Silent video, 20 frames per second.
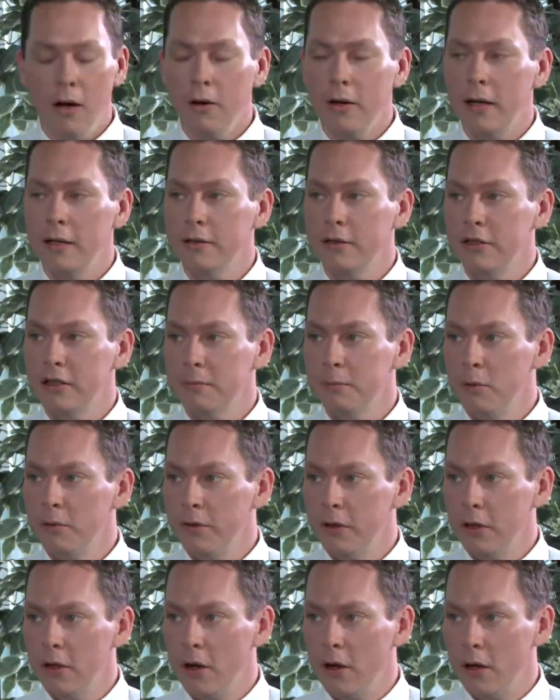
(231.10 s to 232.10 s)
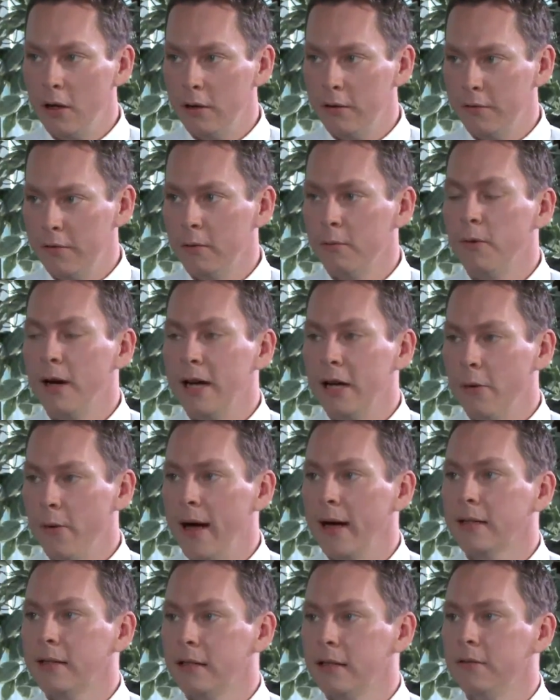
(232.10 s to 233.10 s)
Okay, so just moving on from
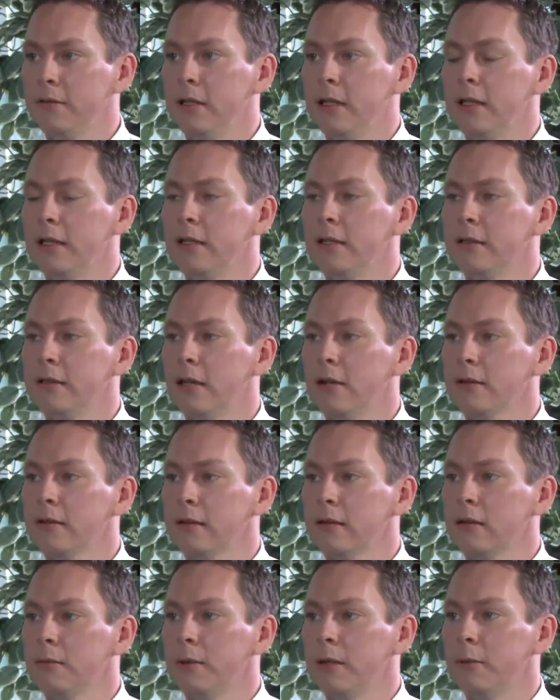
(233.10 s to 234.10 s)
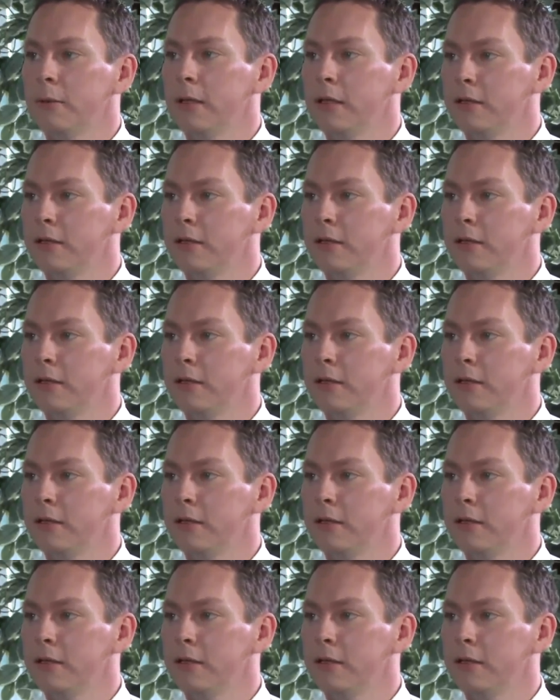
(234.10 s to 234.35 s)
radioactivity, can you tell us a little bit about